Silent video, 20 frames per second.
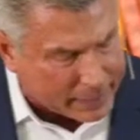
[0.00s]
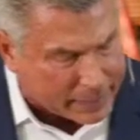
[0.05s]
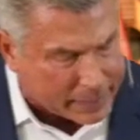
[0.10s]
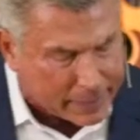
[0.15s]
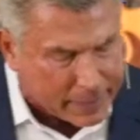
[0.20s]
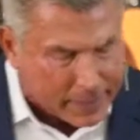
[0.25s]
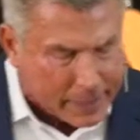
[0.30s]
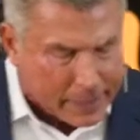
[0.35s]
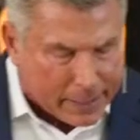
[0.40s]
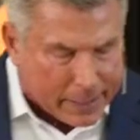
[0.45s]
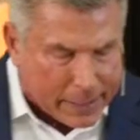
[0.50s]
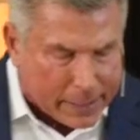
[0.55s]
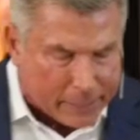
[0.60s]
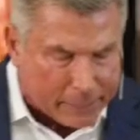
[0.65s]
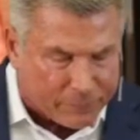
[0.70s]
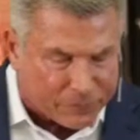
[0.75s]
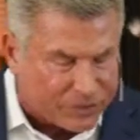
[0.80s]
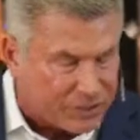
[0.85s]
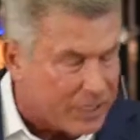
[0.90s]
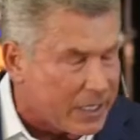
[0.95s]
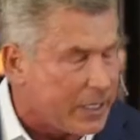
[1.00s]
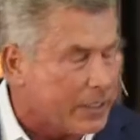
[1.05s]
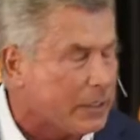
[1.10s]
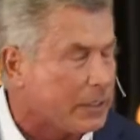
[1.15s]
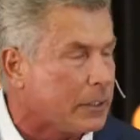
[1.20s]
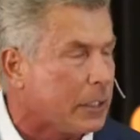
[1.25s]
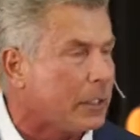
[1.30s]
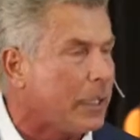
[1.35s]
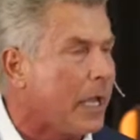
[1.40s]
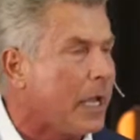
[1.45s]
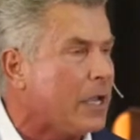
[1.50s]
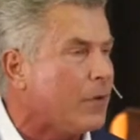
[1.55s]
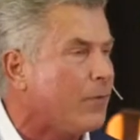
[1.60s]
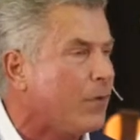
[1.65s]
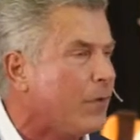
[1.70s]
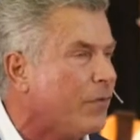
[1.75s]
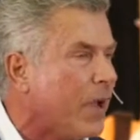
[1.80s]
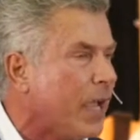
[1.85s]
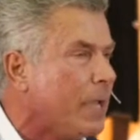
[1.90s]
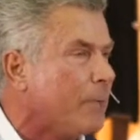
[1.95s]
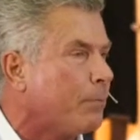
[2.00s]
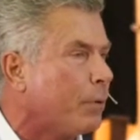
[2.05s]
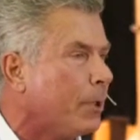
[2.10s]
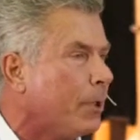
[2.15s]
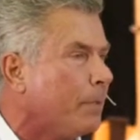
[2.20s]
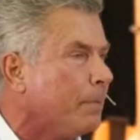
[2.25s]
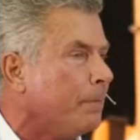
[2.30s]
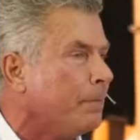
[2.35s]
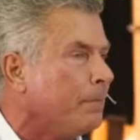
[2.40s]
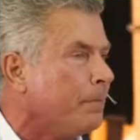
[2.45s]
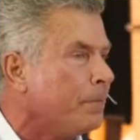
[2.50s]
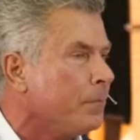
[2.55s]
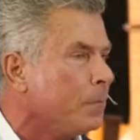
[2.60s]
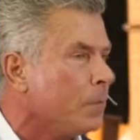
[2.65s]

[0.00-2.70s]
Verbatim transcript: uh, have seen in the life of Abram,